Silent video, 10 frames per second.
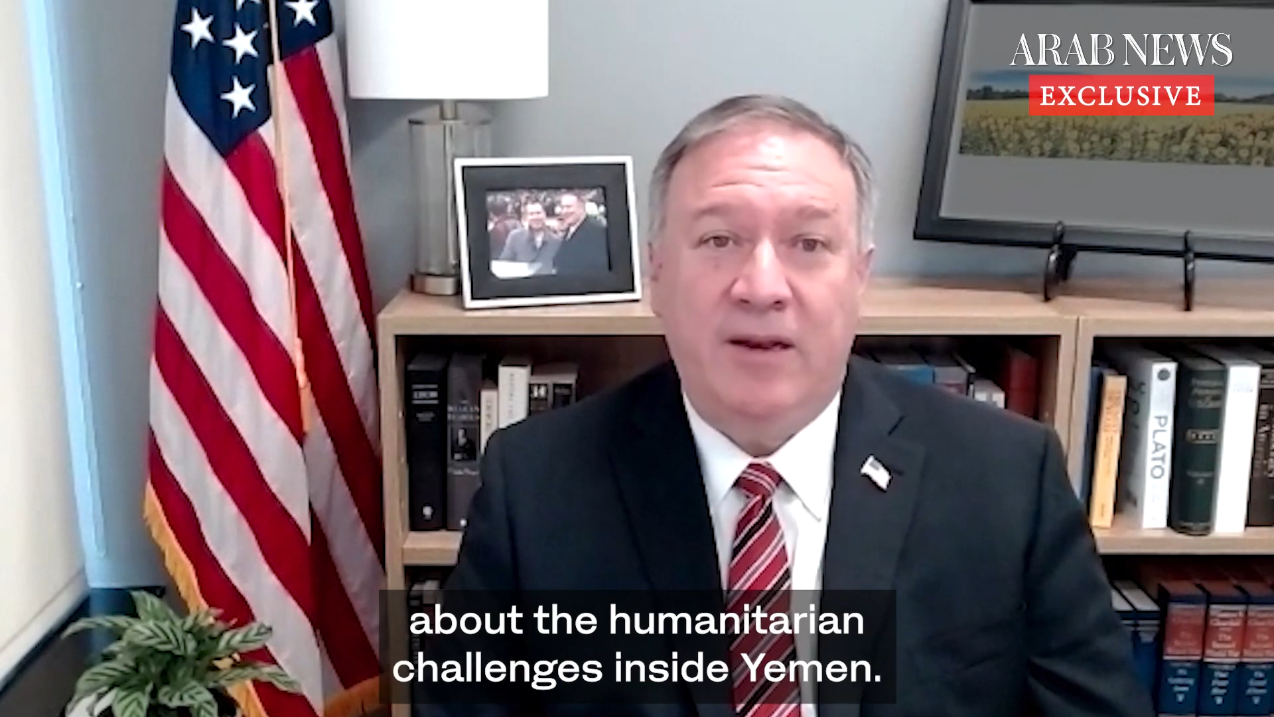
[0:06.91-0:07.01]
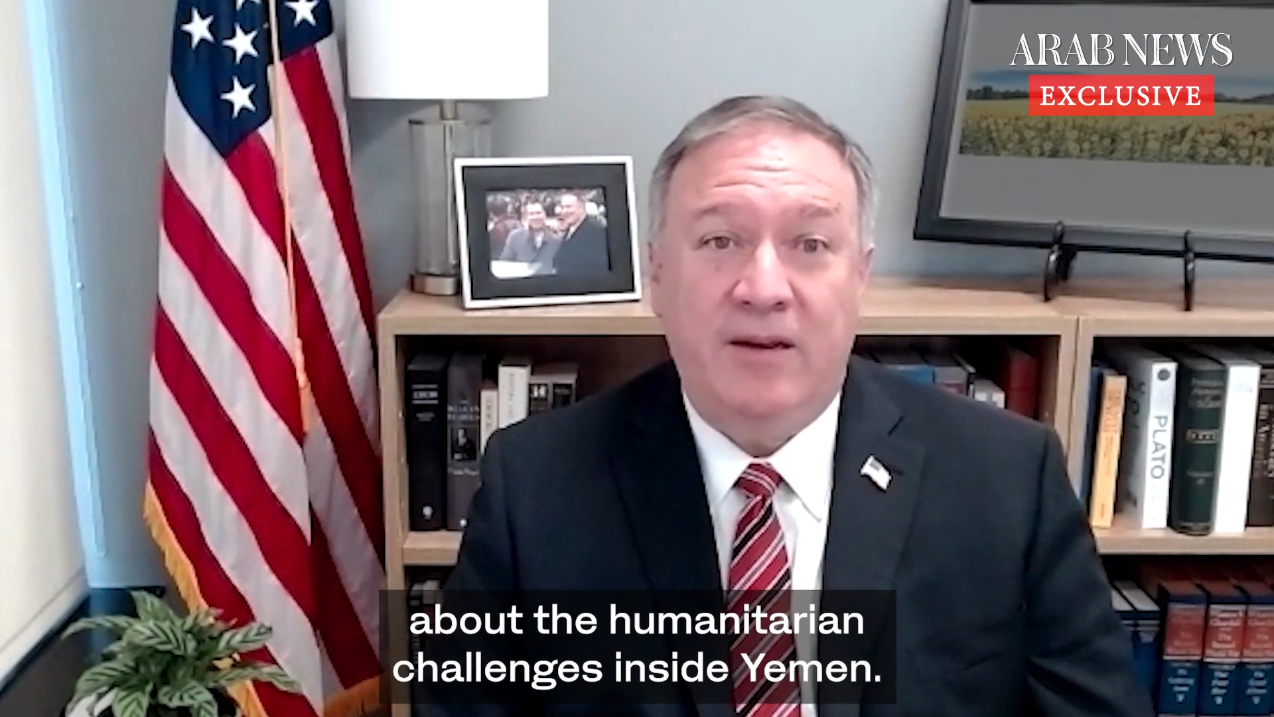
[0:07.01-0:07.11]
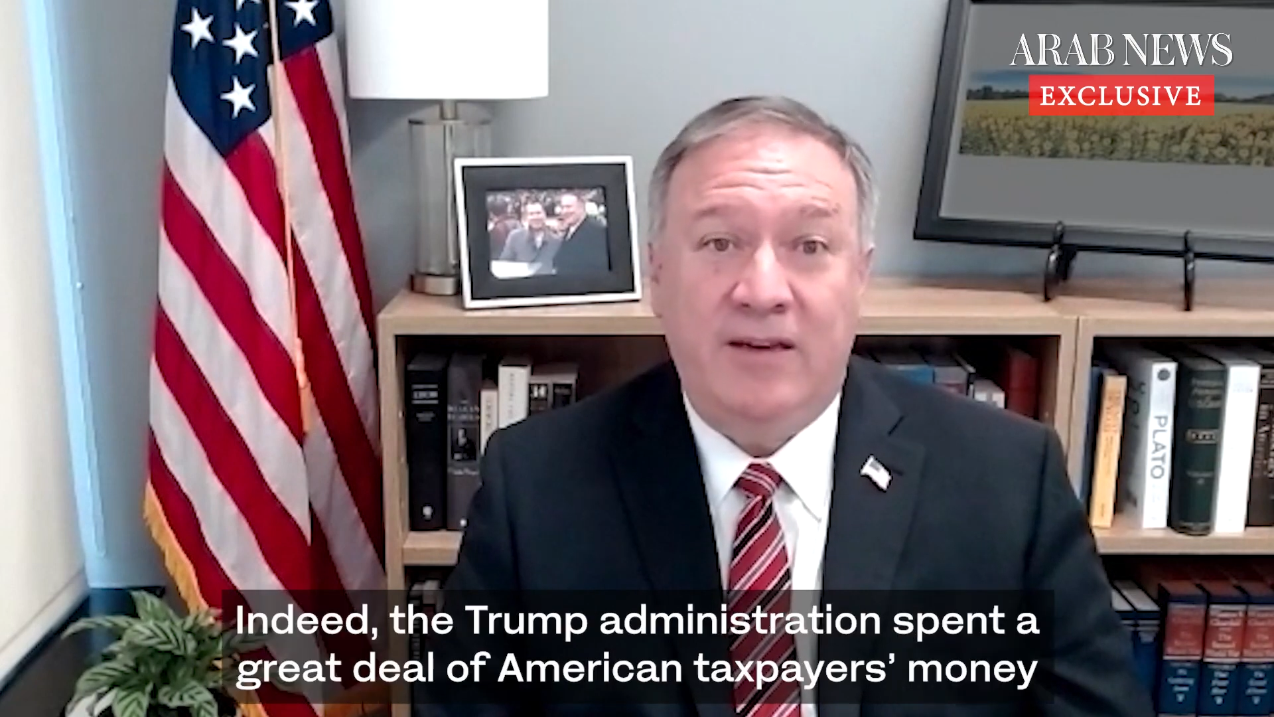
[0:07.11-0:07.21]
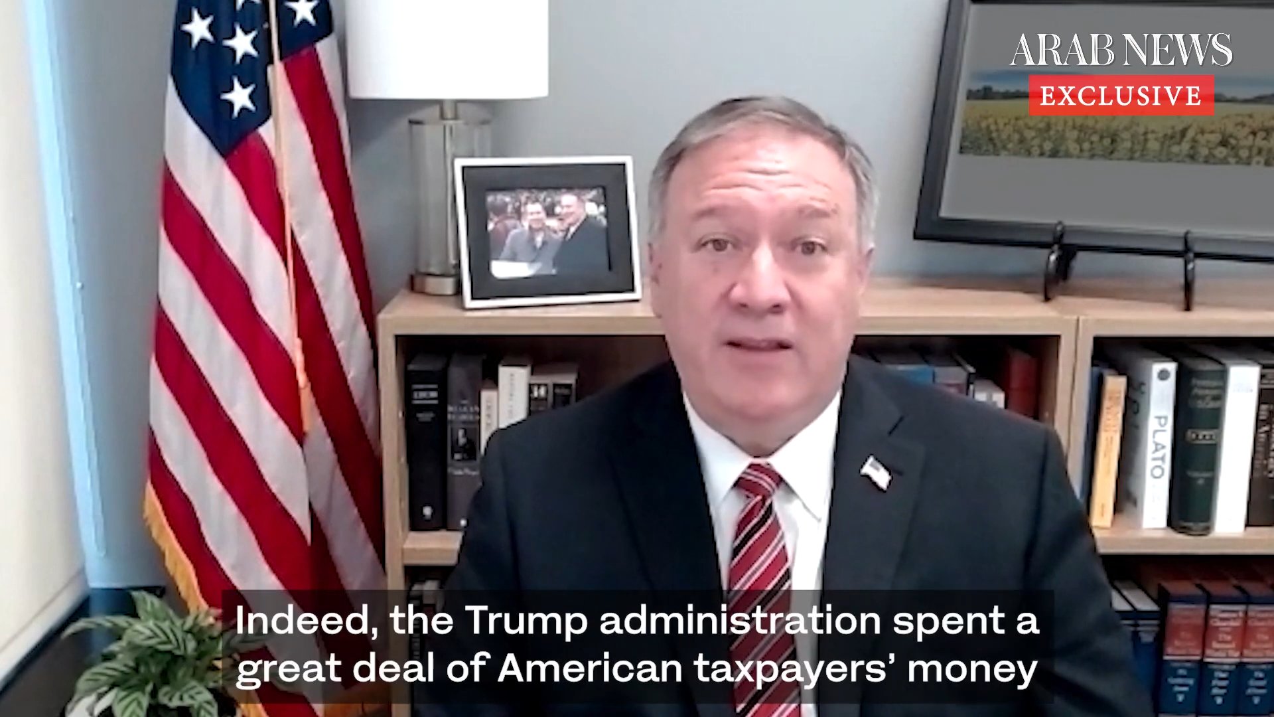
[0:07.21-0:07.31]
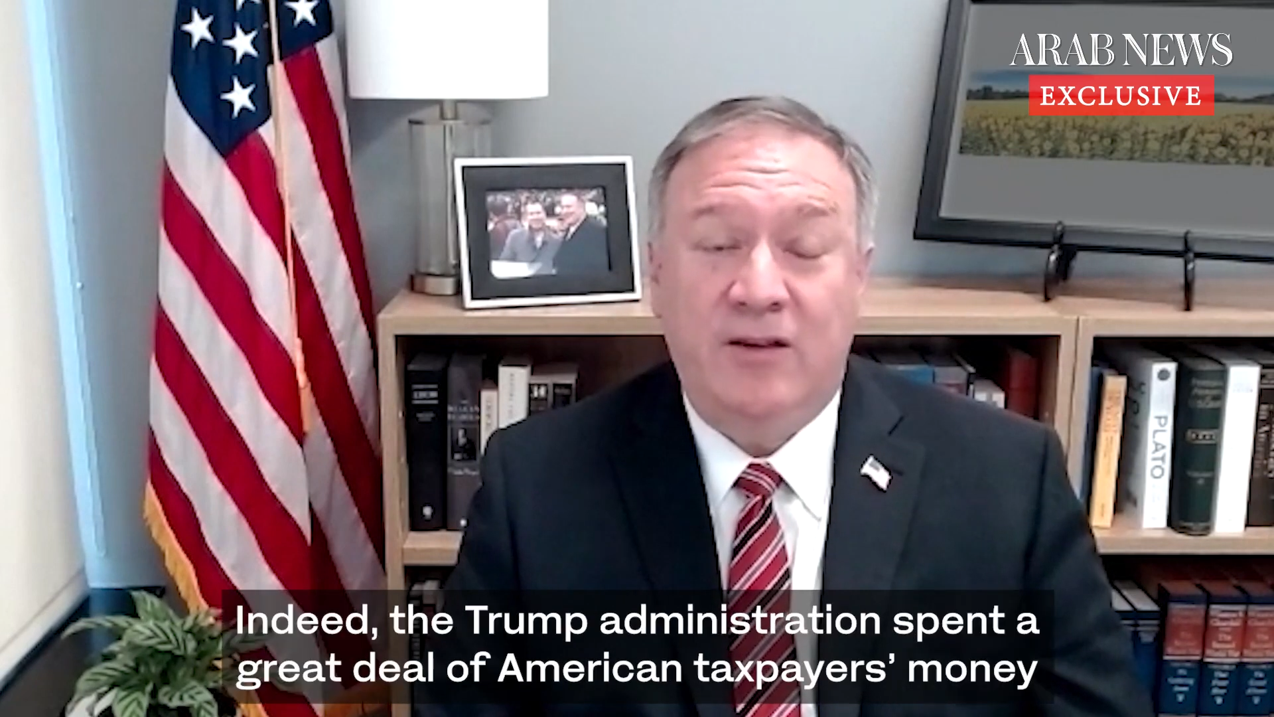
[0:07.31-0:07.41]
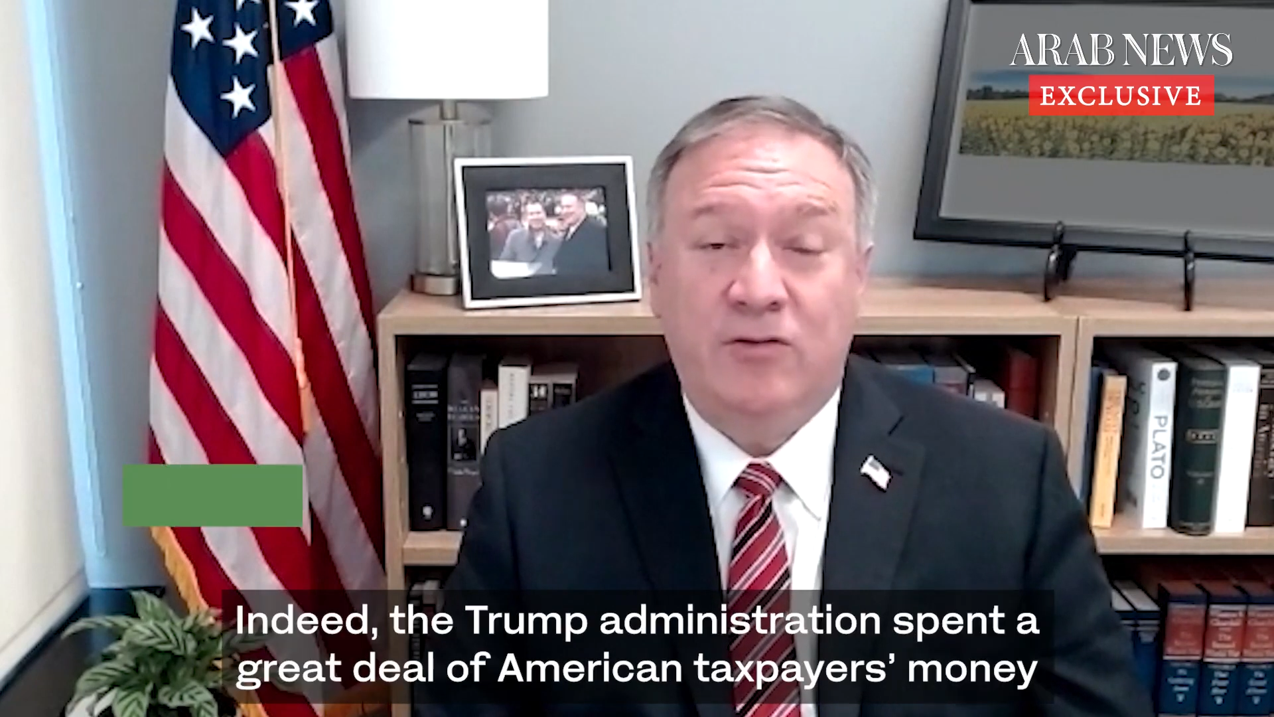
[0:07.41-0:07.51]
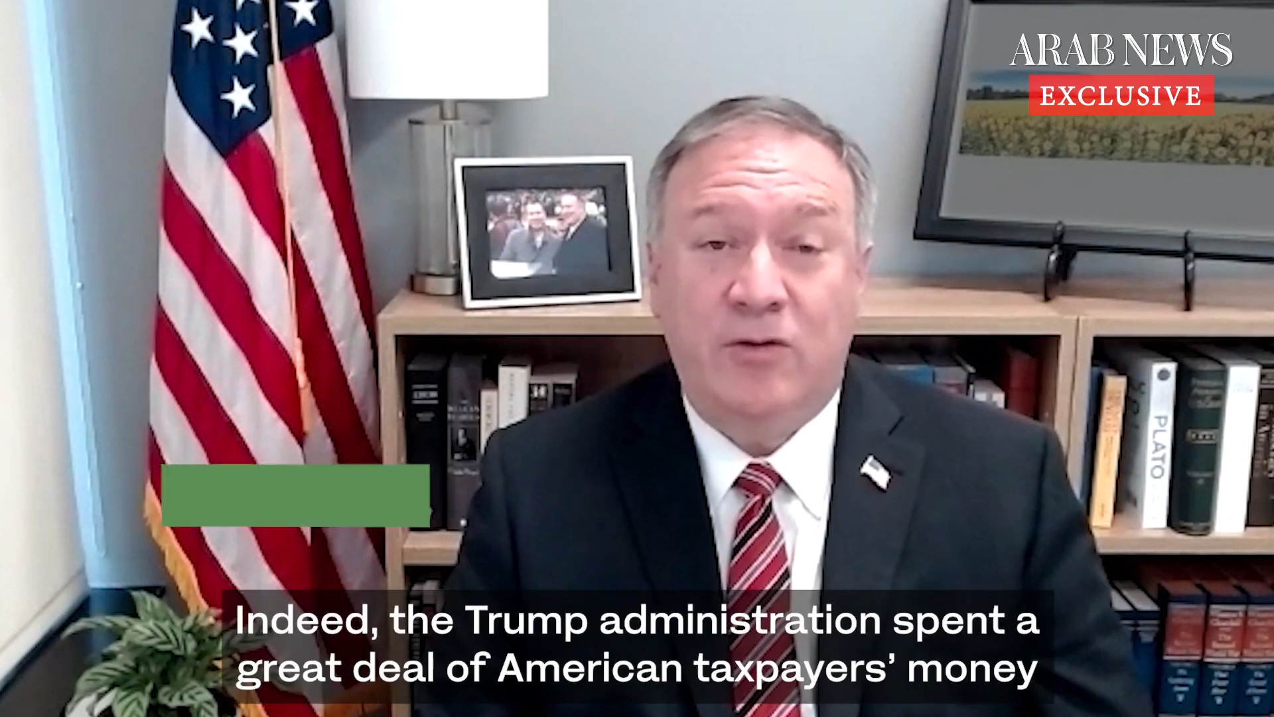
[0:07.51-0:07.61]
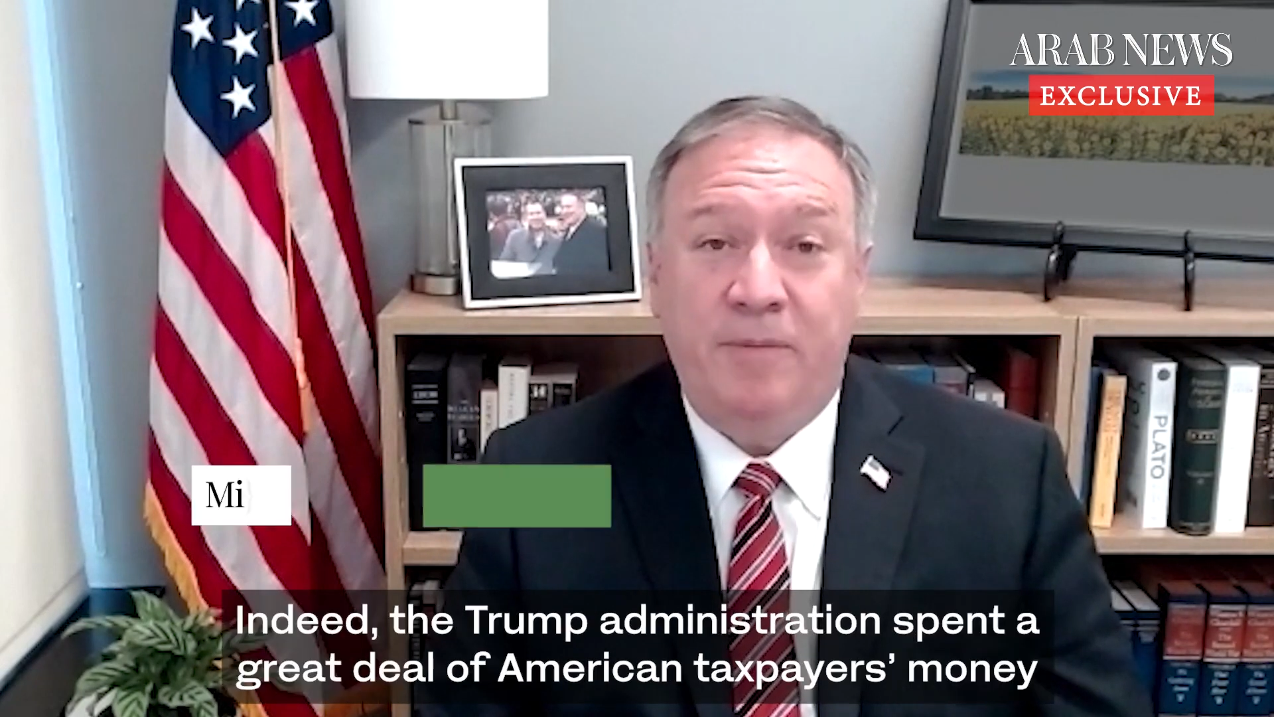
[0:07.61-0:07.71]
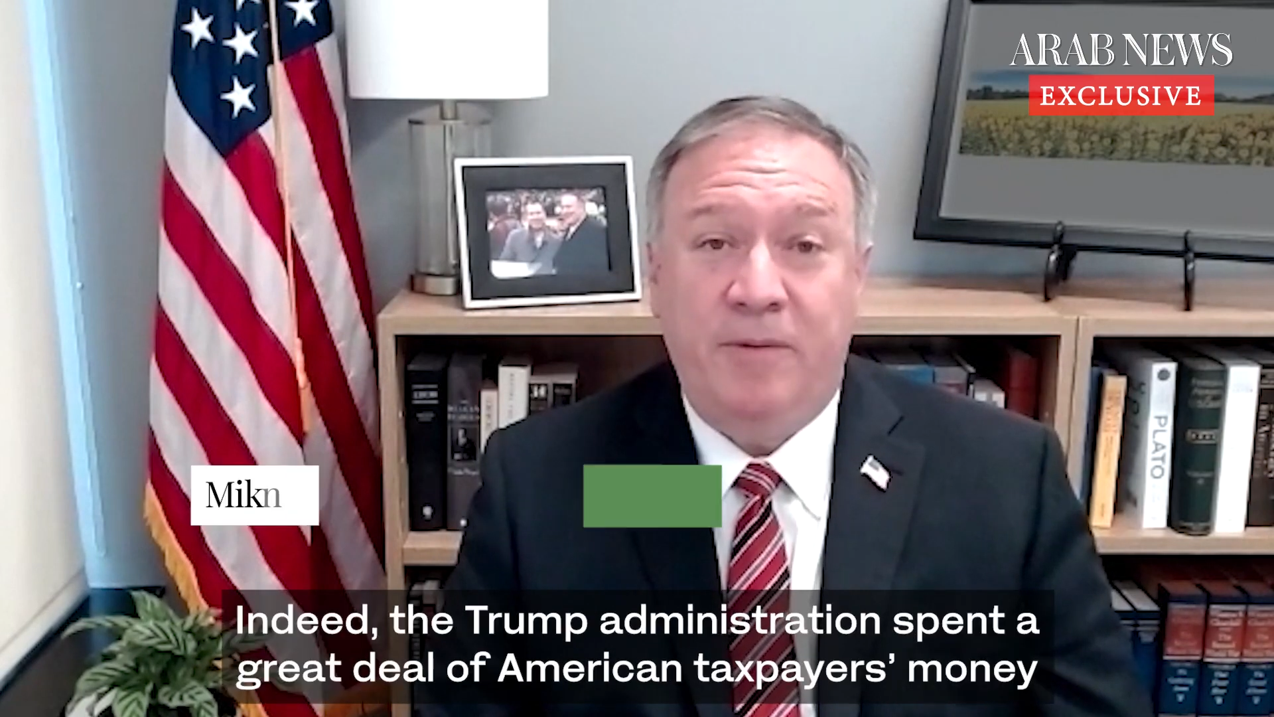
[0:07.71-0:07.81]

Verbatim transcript: Indeed, the Trump